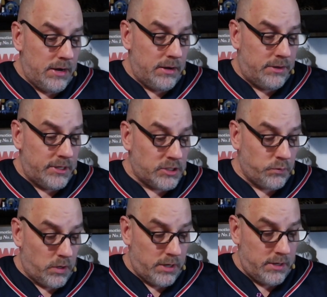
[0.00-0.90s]
This
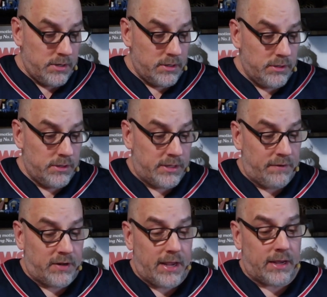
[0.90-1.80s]
one, they've
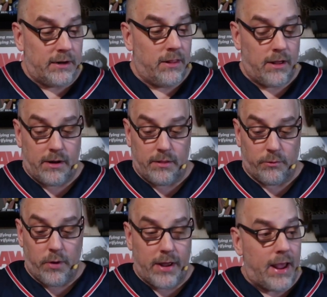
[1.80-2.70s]
taken a lot of the
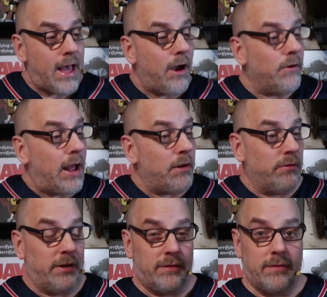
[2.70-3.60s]
red out. I don't
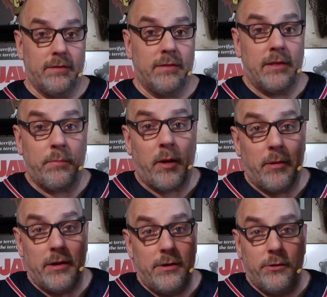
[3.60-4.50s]
think they probably
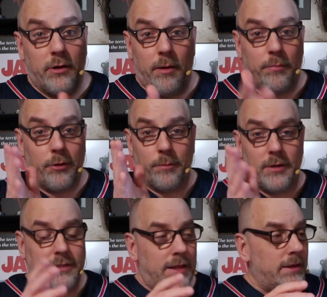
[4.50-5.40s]
didn't do it on
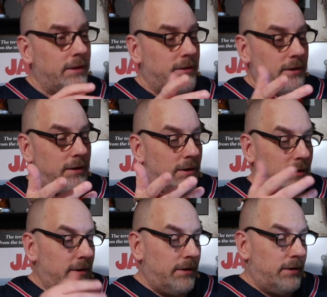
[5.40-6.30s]
purpose. I
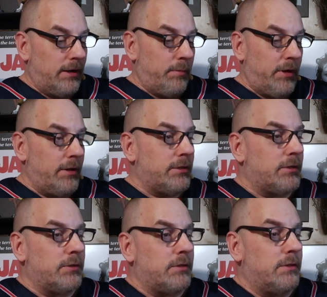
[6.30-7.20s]
mean,
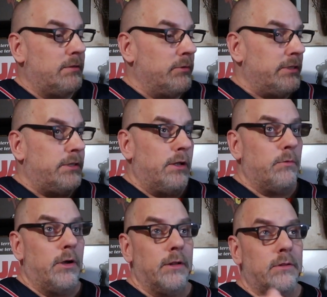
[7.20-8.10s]
was done
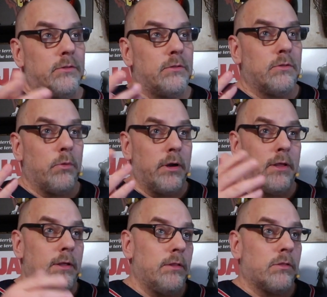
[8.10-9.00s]
what,
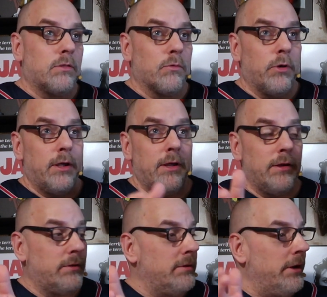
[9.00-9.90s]

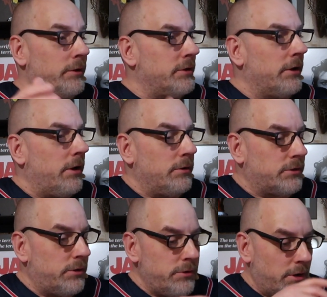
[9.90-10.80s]
23 years ago. So
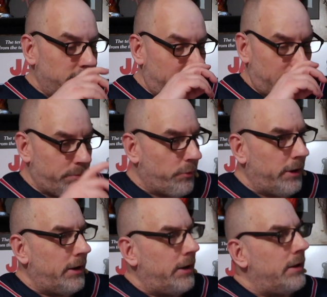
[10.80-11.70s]
who knows how they
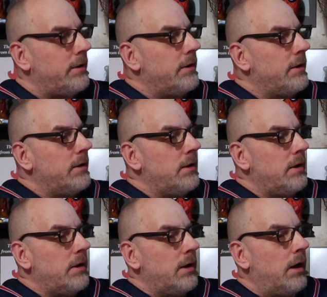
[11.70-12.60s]
printed it.
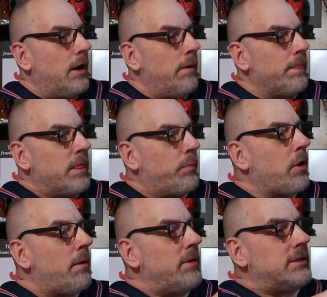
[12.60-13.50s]
The
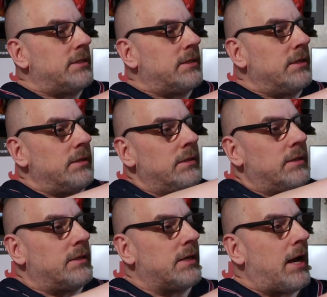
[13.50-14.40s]
problem is
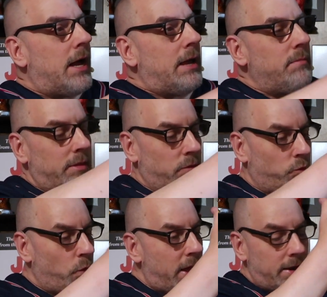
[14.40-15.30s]
the time, the
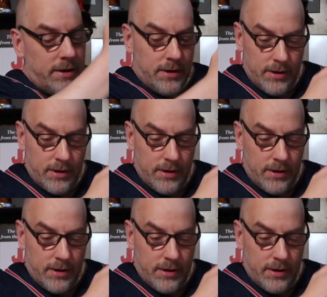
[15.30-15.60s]
red